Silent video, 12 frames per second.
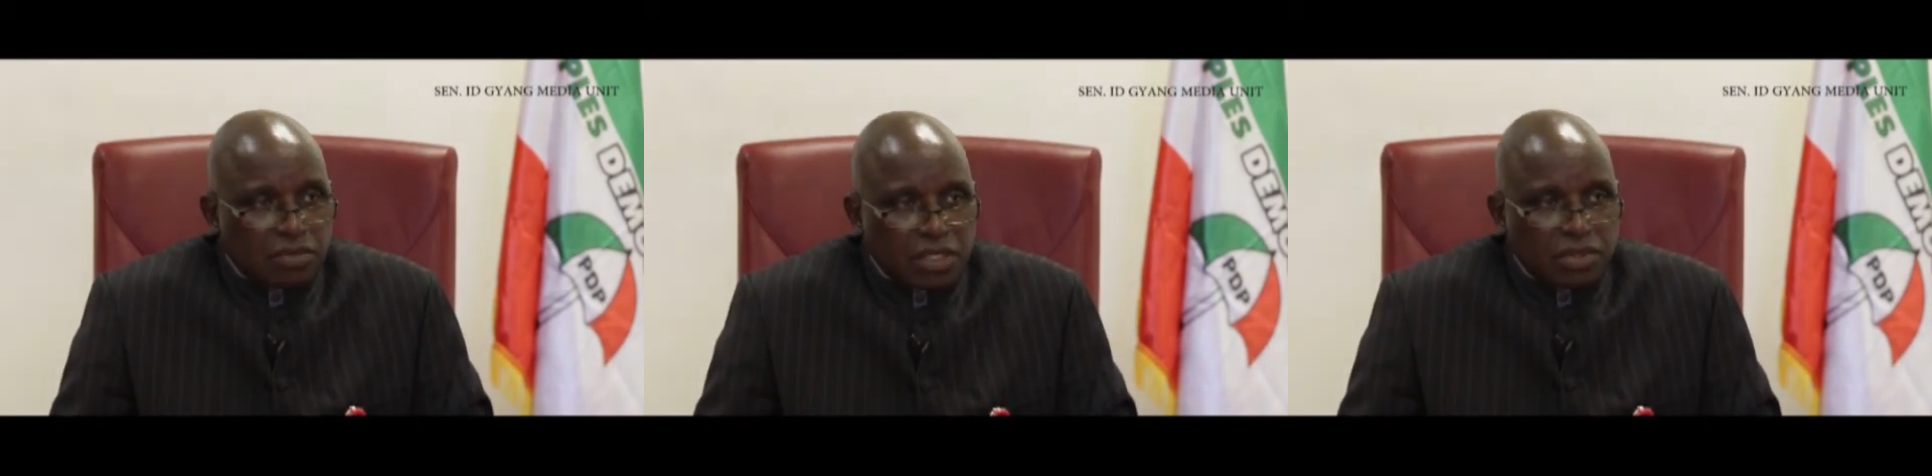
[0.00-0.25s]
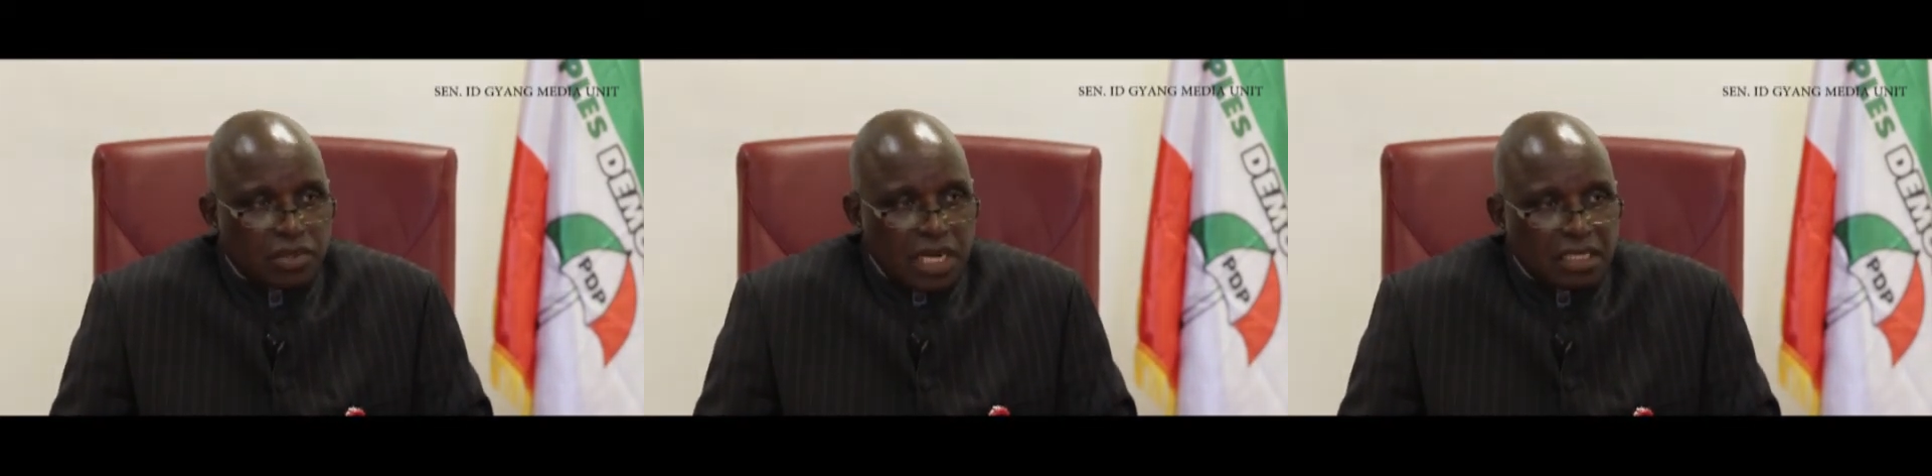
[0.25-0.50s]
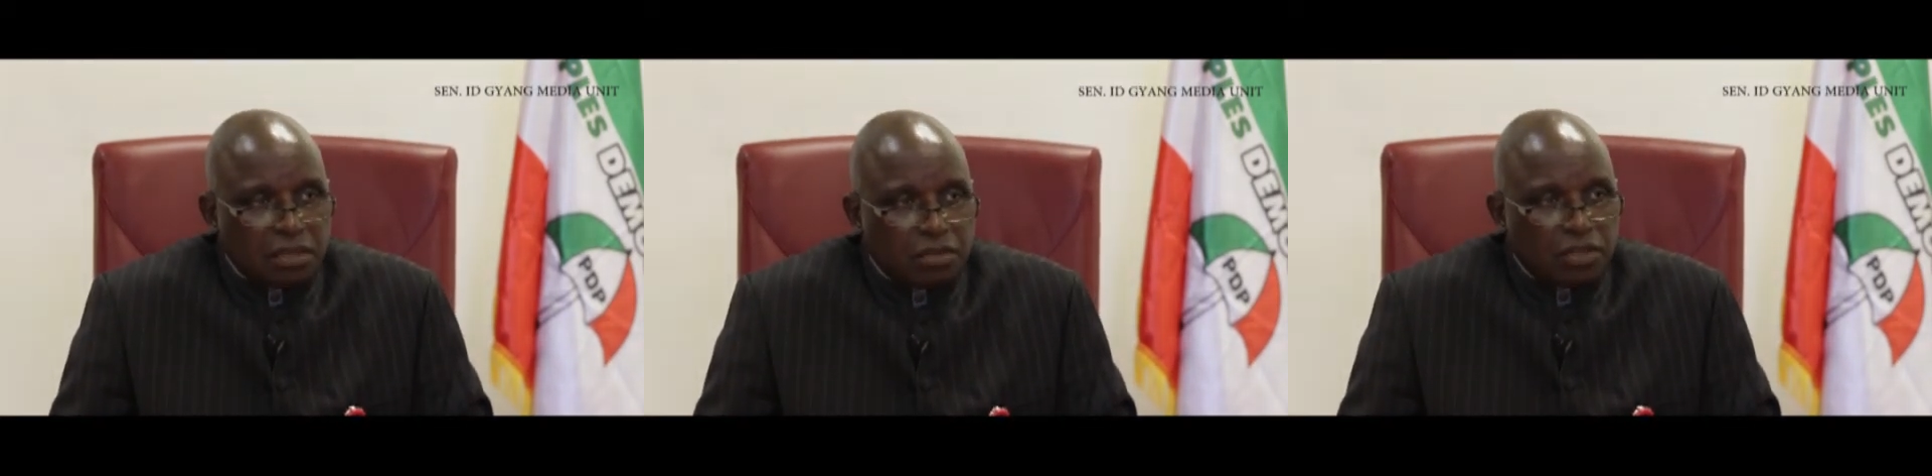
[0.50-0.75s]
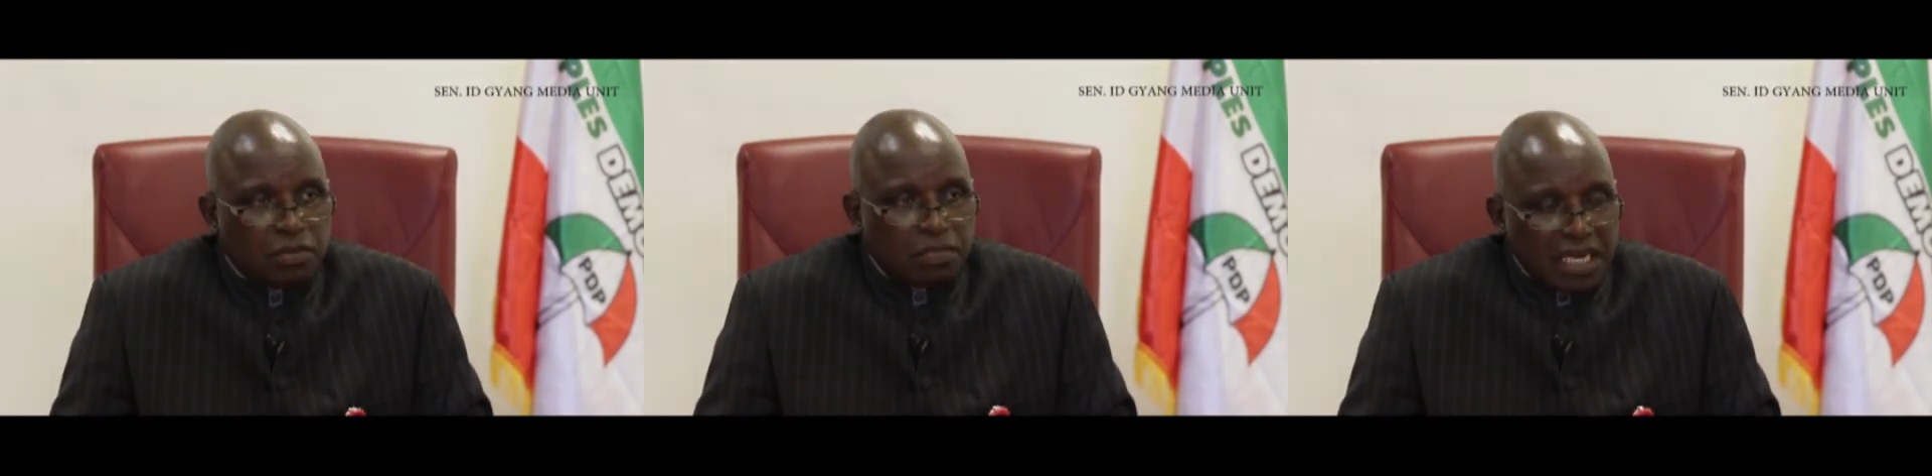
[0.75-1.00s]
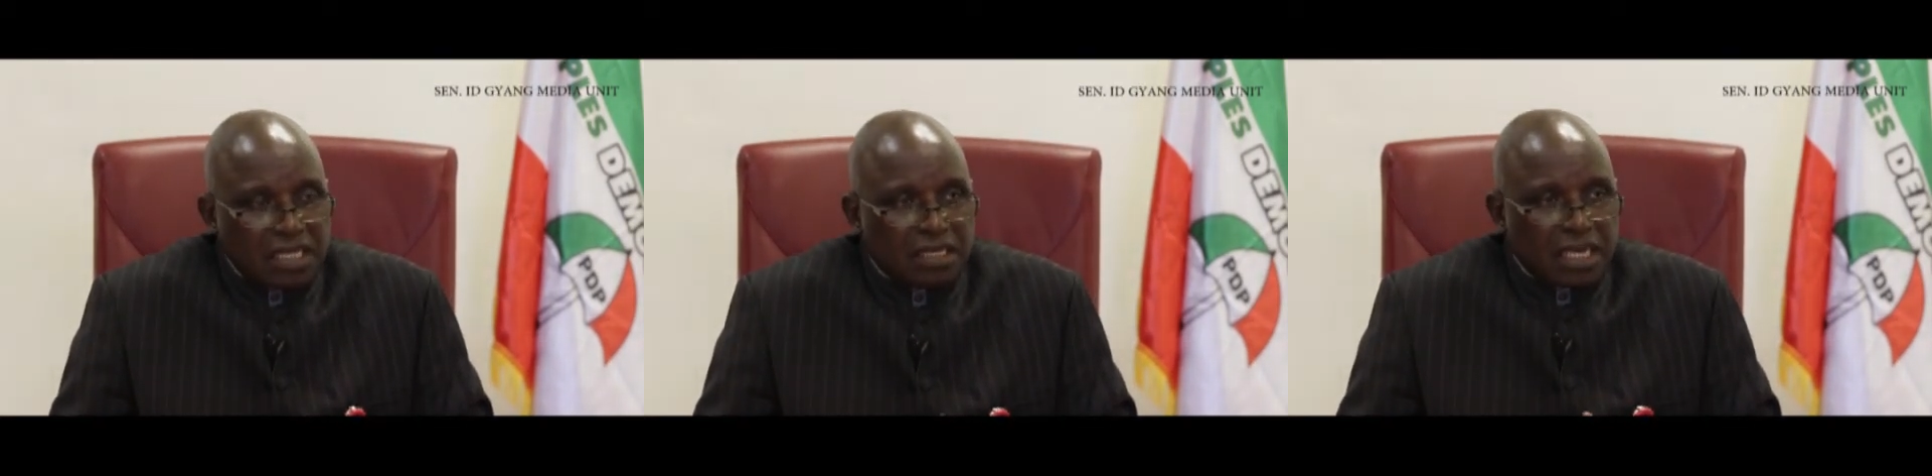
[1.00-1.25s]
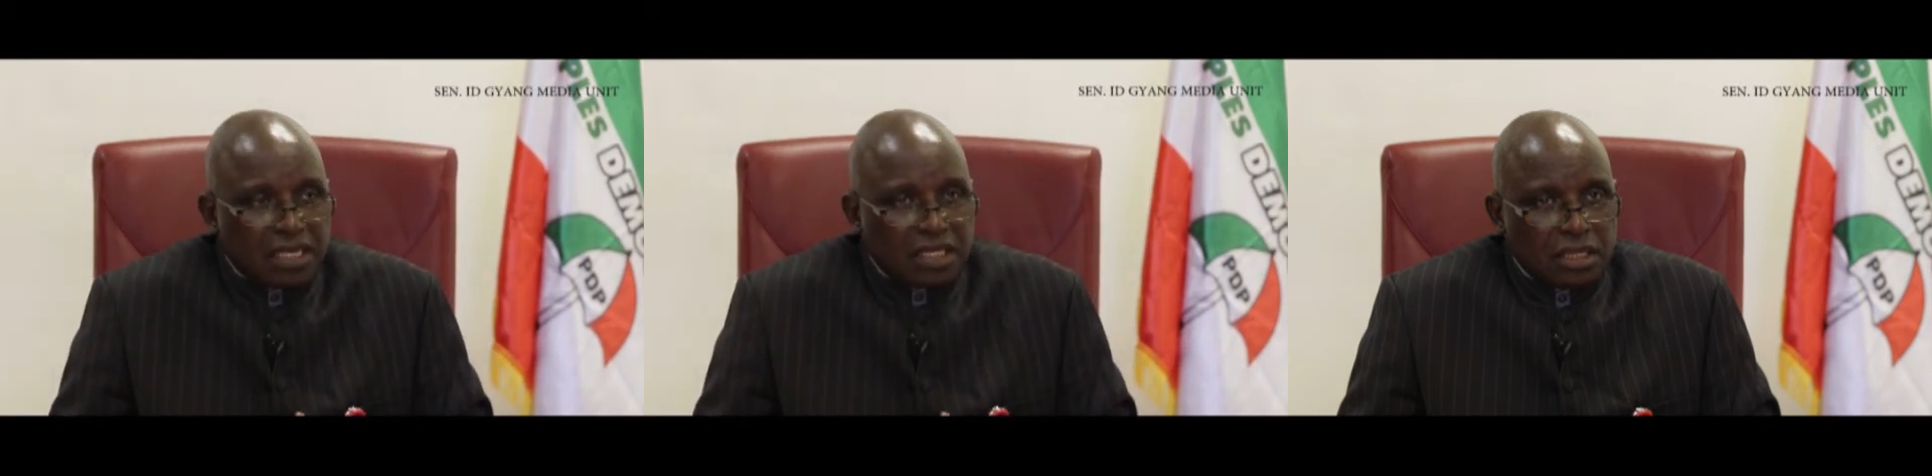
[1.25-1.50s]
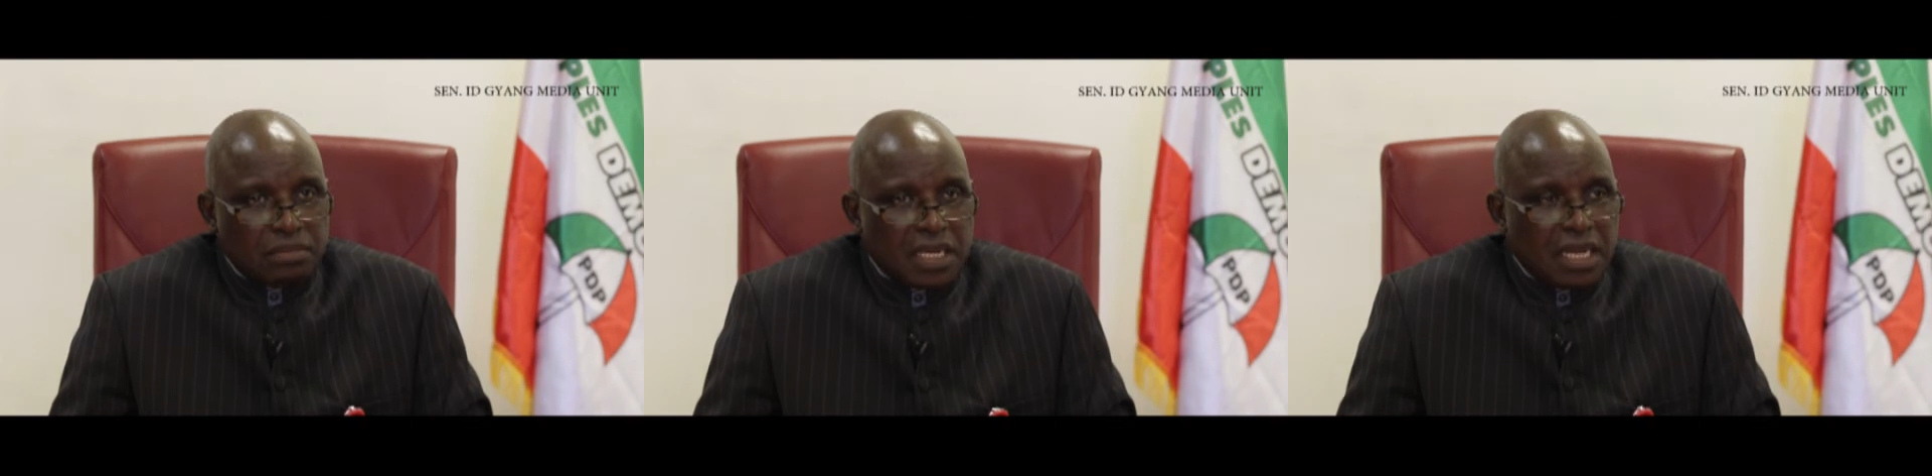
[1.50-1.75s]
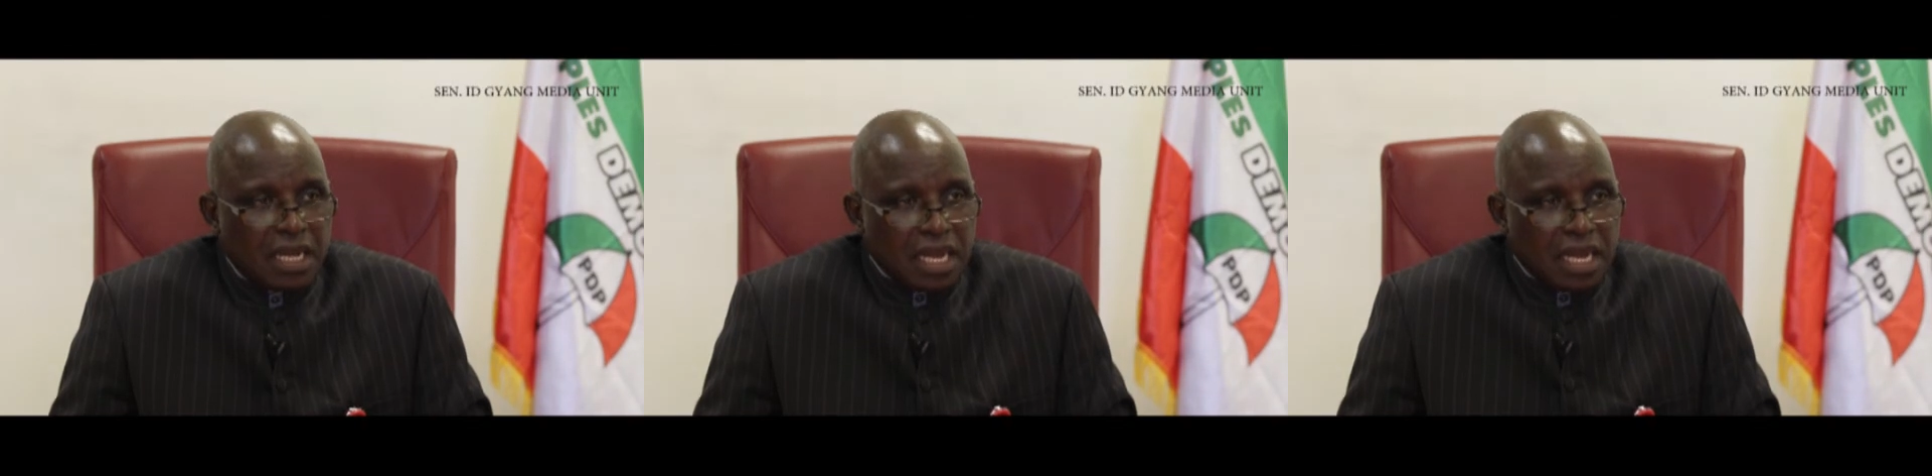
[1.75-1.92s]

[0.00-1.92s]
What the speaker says: we should rise above partisanship,